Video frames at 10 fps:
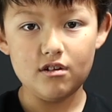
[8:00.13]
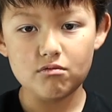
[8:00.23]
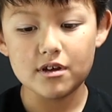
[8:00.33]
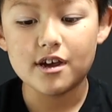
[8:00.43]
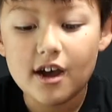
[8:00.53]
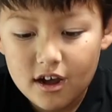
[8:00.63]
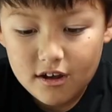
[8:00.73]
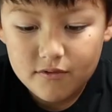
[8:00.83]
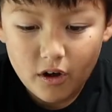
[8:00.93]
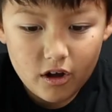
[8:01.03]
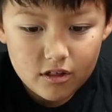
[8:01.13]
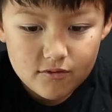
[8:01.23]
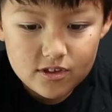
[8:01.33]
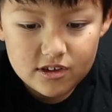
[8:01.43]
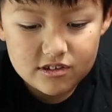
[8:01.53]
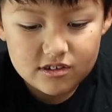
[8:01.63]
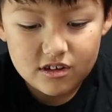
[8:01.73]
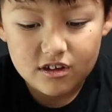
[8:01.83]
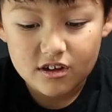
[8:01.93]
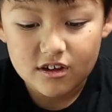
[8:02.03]
we have all of these,
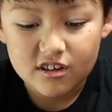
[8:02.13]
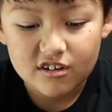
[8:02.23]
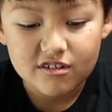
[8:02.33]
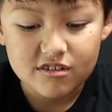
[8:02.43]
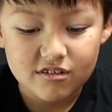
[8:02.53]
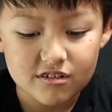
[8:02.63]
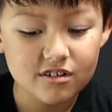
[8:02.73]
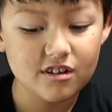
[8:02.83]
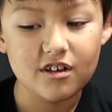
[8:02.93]
all the crystals.